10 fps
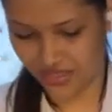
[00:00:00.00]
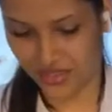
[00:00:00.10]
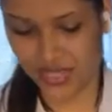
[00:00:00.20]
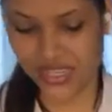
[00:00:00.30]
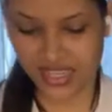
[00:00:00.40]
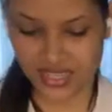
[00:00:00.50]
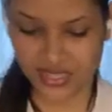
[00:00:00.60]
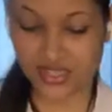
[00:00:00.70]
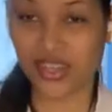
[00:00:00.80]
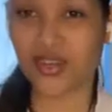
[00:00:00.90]
Okay, guys,
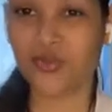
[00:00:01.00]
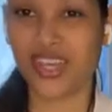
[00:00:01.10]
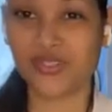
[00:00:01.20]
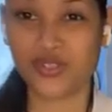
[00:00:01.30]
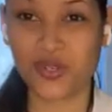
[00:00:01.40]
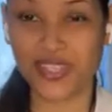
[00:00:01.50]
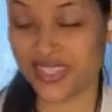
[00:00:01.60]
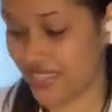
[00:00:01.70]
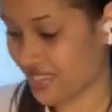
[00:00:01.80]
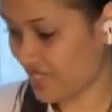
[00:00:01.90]
so now we have
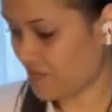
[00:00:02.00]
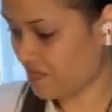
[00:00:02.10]
choices.